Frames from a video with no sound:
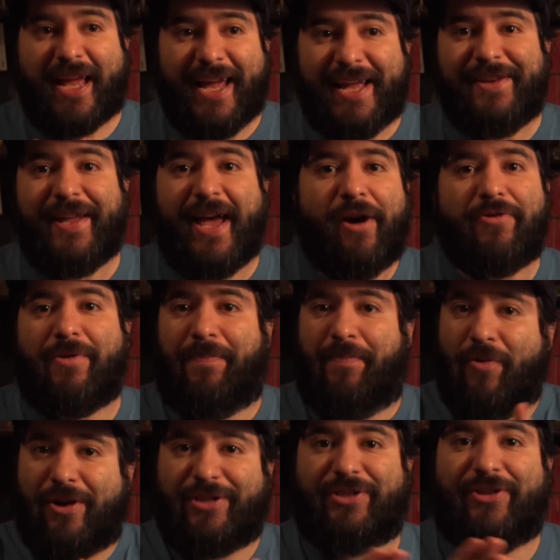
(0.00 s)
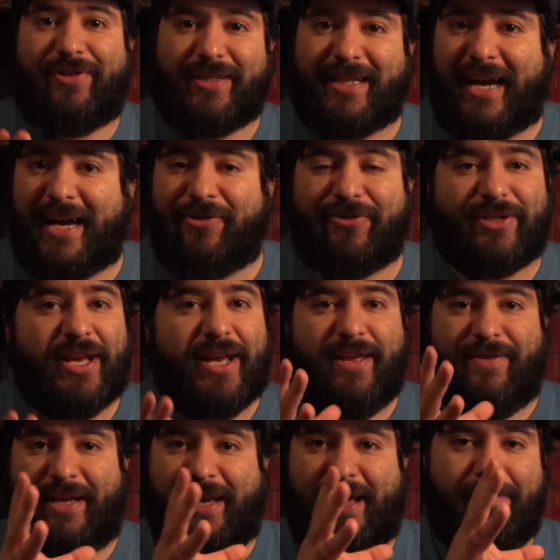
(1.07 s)
And now to port certain titles,
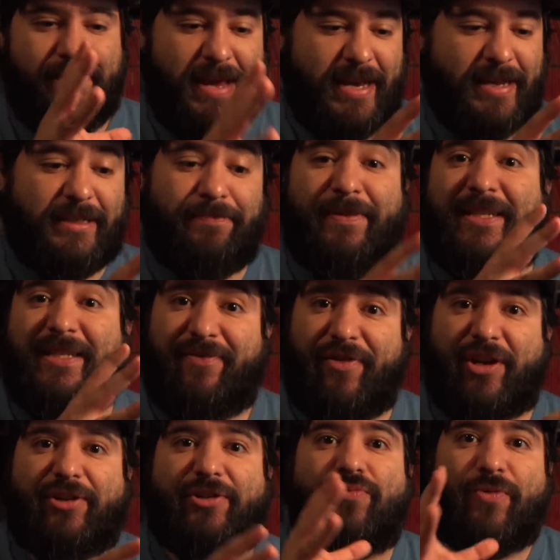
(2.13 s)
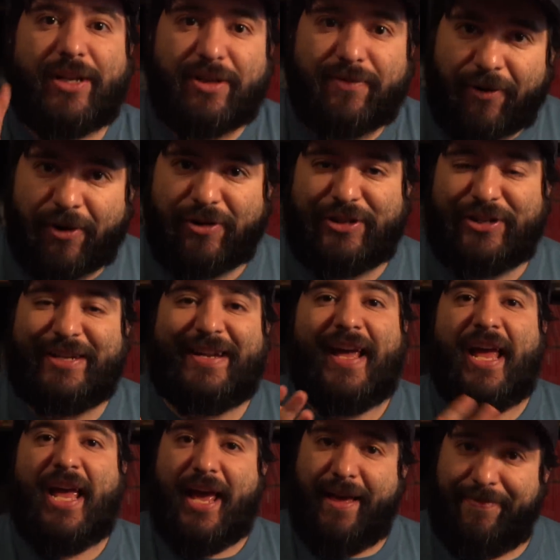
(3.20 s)
they got to make a specific Switch version
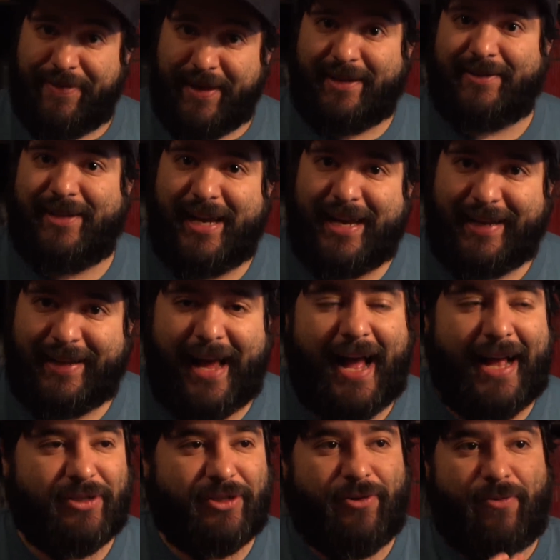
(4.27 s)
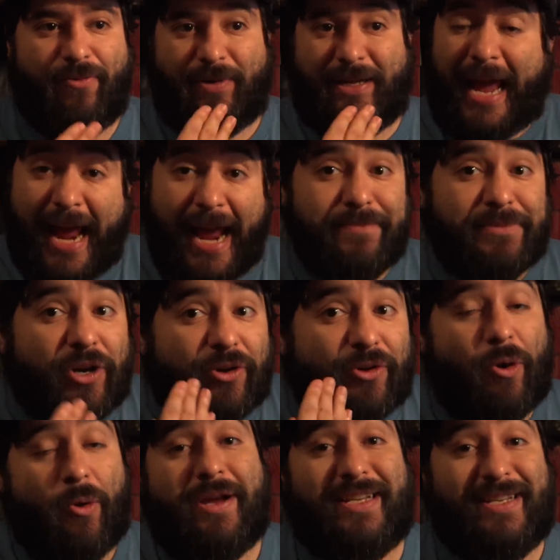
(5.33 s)
and things like that. So games are
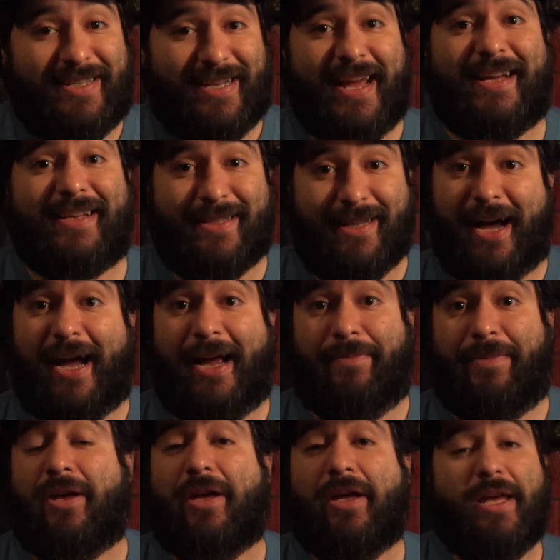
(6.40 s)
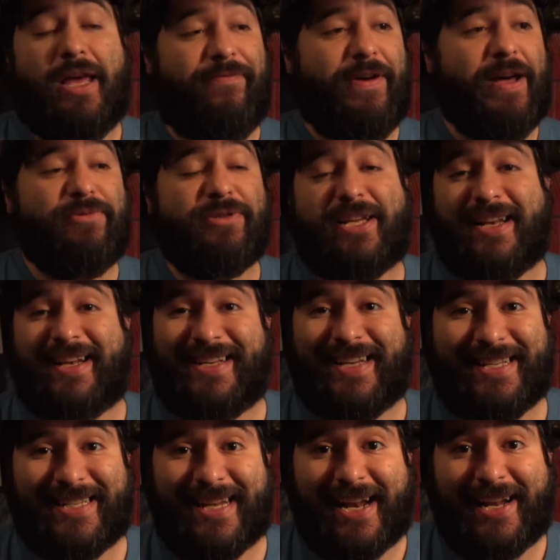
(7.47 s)
going to take time. If I was going to
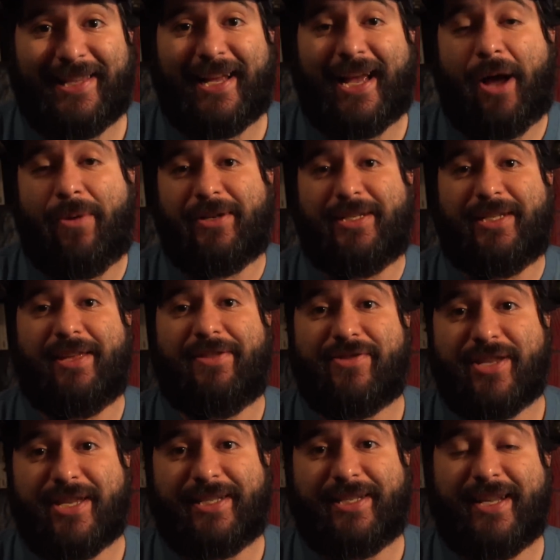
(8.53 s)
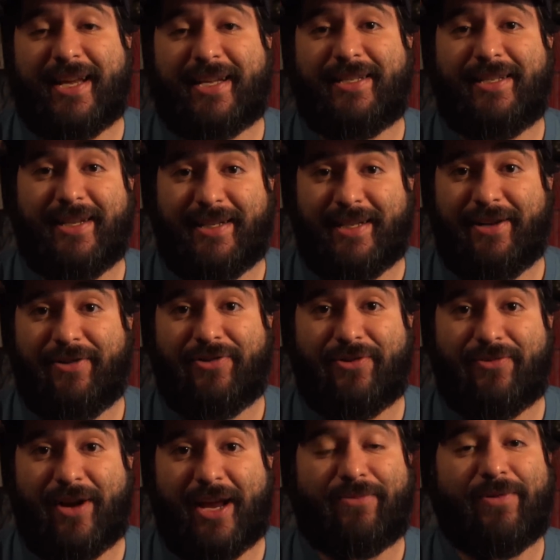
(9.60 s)
guess anything, I would say this next Nintendo
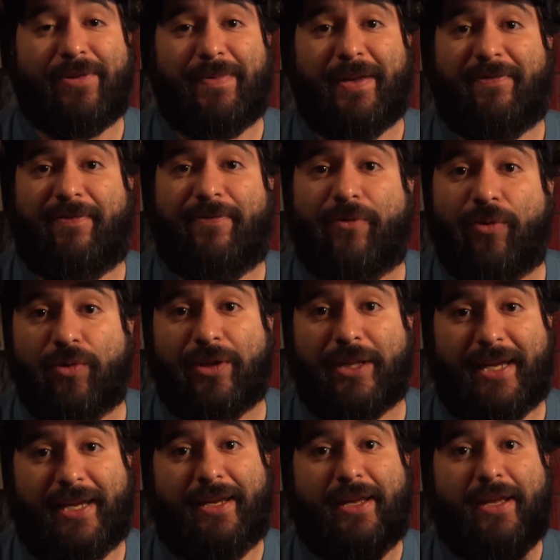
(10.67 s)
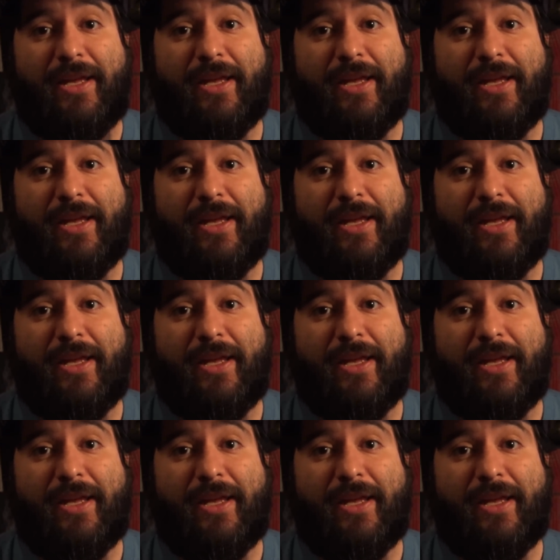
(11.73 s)
Direct would be fully